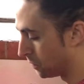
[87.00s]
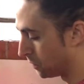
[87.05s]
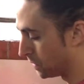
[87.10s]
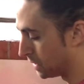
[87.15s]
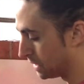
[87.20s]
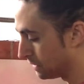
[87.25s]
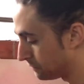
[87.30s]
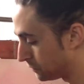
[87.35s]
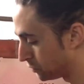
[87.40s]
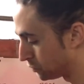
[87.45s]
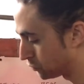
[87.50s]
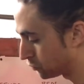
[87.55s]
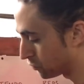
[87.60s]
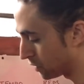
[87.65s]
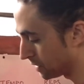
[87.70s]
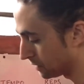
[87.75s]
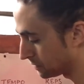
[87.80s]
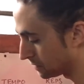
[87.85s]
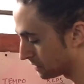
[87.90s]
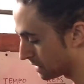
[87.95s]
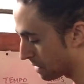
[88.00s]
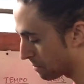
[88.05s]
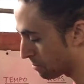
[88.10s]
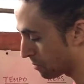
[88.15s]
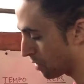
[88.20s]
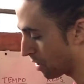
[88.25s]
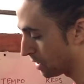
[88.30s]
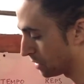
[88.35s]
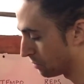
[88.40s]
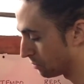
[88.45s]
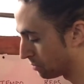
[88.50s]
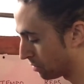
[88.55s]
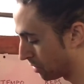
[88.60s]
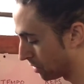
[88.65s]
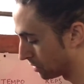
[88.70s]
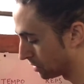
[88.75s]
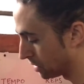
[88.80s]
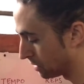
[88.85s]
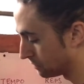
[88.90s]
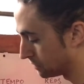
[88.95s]
if you strengthen that bottom
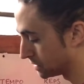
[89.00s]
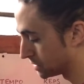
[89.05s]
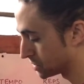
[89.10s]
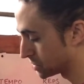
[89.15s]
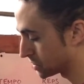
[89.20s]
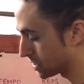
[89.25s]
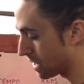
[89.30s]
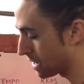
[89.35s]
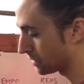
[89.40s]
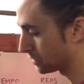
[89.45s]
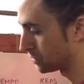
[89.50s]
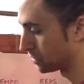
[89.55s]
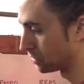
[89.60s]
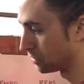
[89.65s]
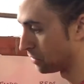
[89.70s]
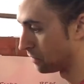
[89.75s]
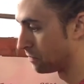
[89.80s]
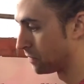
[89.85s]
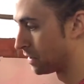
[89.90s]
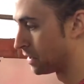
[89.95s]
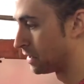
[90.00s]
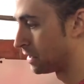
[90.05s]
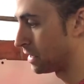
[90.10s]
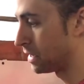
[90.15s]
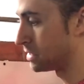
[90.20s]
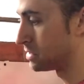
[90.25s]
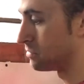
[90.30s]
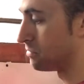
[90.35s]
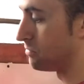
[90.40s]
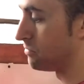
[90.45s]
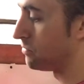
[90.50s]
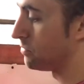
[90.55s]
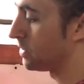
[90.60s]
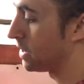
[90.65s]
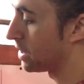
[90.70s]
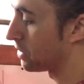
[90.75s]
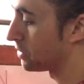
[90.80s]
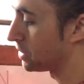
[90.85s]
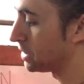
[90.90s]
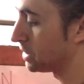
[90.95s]
part of the Scott curl, it's
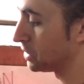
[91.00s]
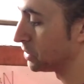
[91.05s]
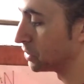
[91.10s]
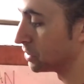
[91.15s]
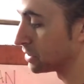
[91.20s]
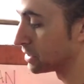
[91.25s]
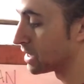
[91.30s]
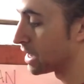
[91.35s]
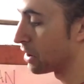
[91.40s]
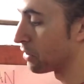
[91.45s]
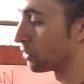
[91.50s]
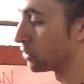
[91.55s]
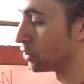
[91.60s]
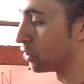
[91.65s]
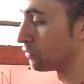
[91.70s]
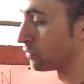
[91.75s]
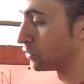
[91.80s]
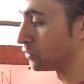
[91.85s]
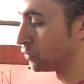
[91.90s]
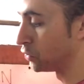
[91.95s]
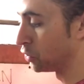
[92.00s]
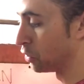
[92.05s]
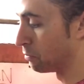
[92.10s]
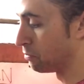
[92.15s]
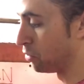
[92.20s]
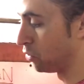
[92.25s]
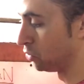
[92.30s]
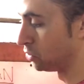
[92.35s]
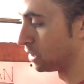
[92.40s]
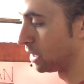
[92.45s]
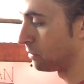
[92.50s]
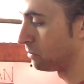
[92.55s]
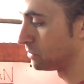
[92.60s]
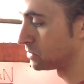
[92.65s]
very good carryover to your pull-up.